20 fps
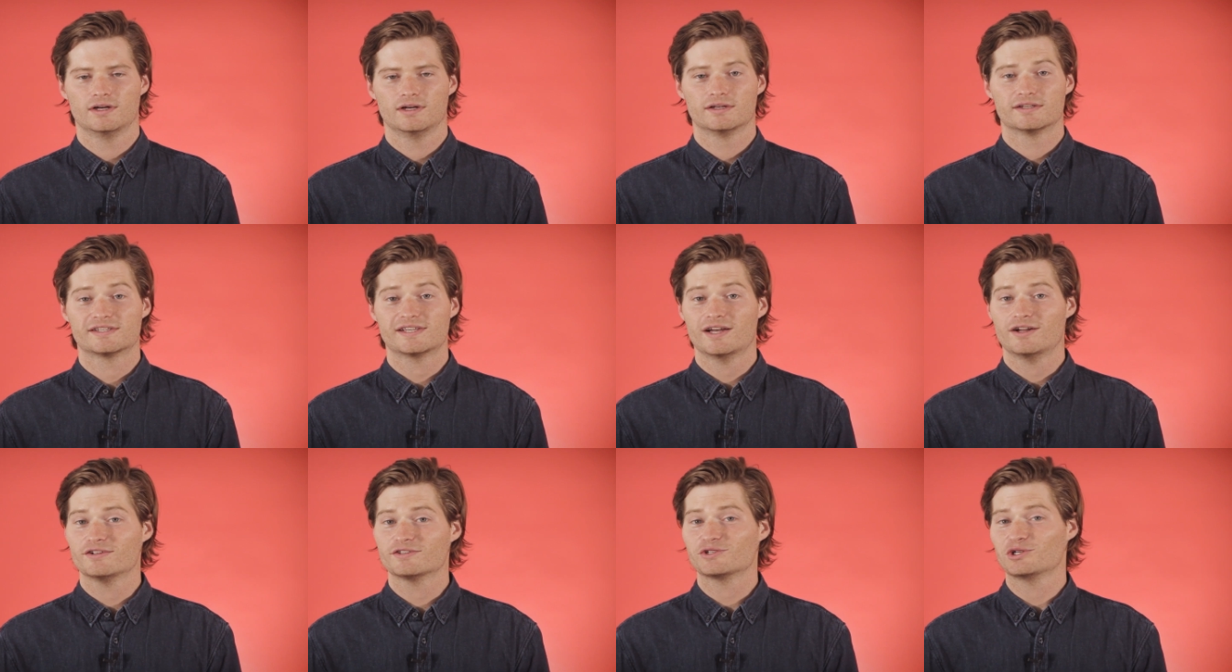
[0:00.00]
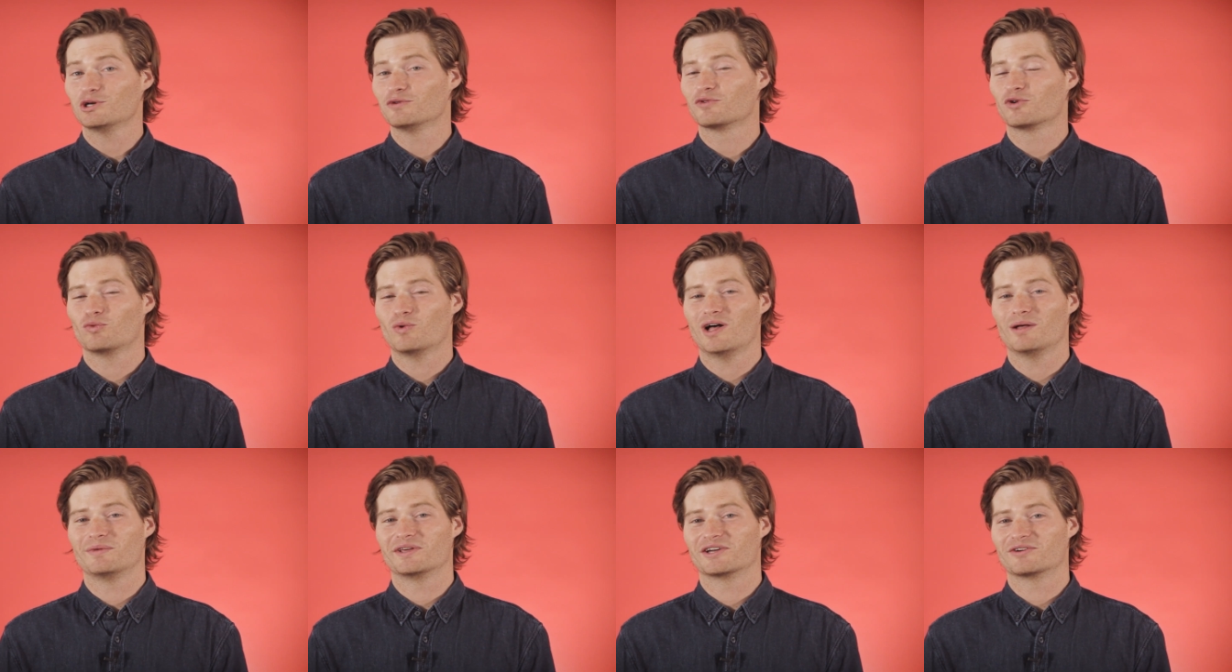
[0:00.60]
Sounds
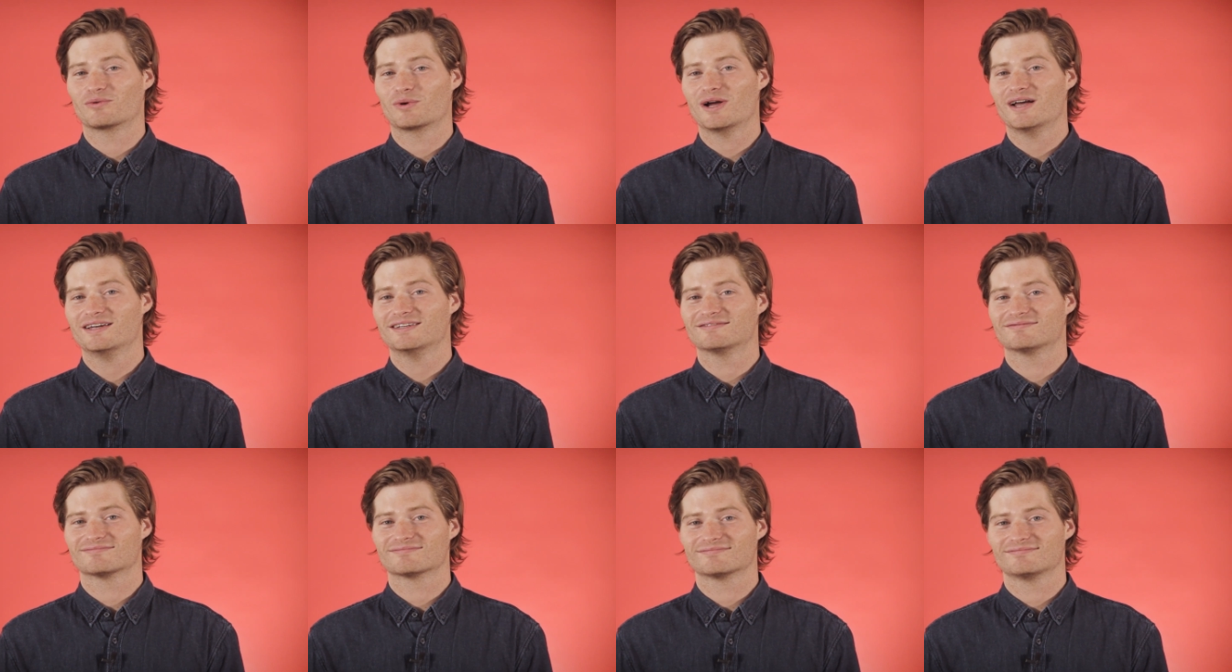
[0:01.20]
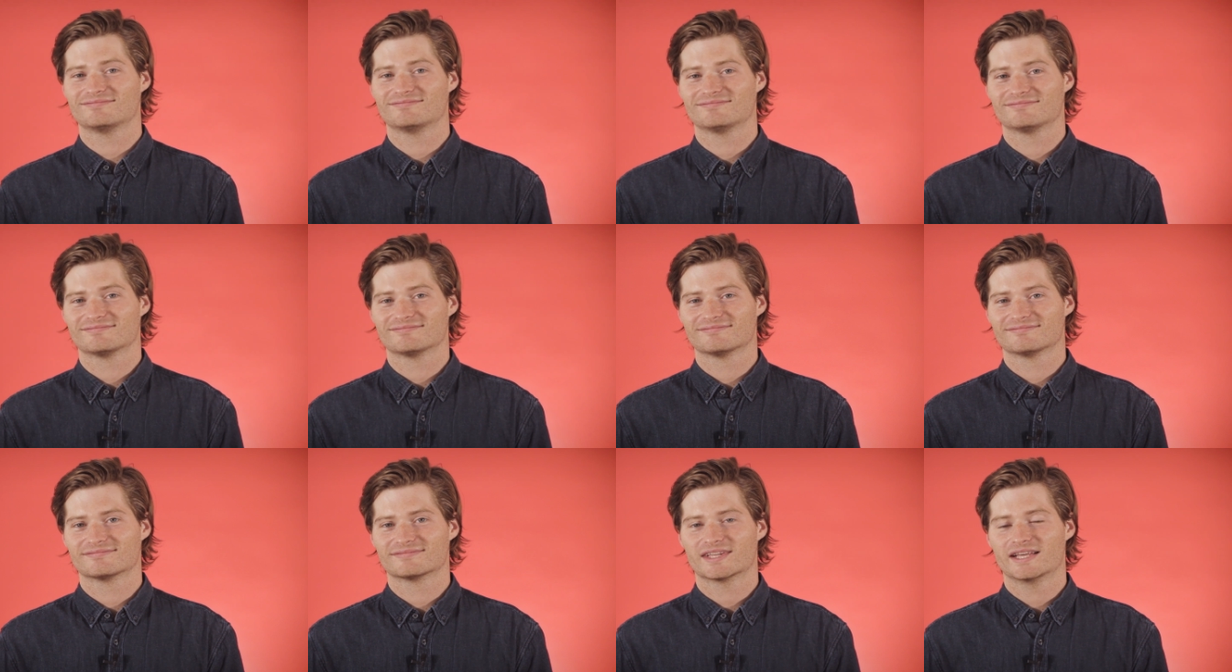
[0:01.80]
overwhelming, right?
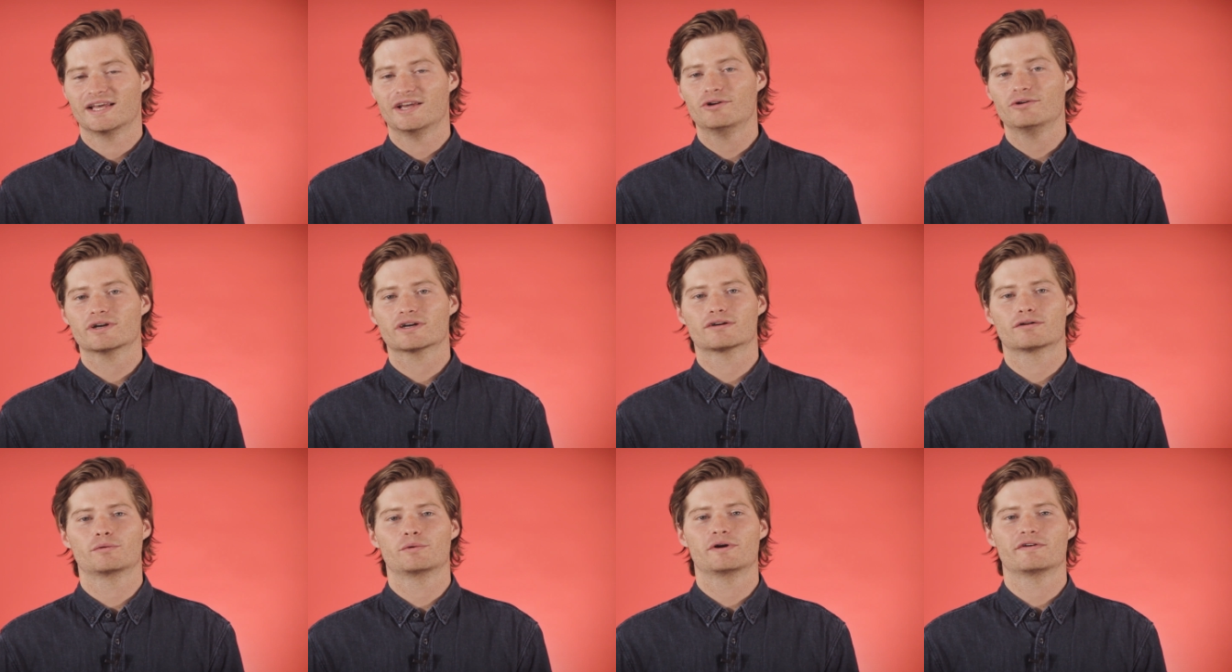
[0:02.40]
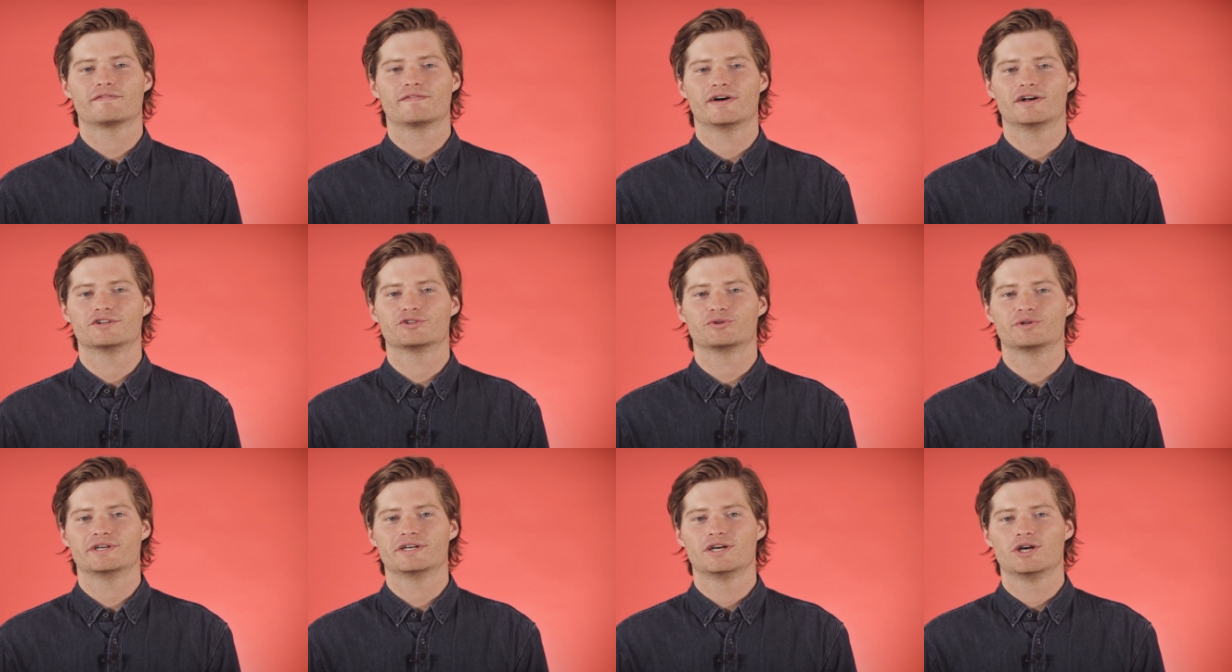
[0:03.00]
Here at Career
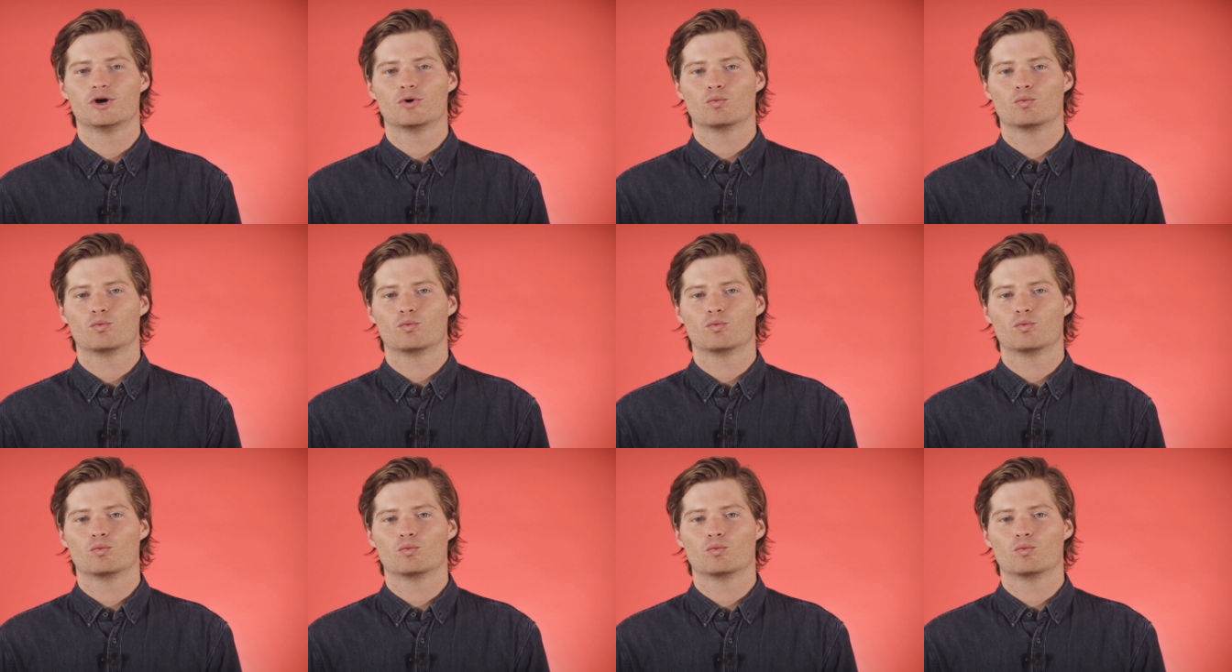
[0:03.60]
Foundry,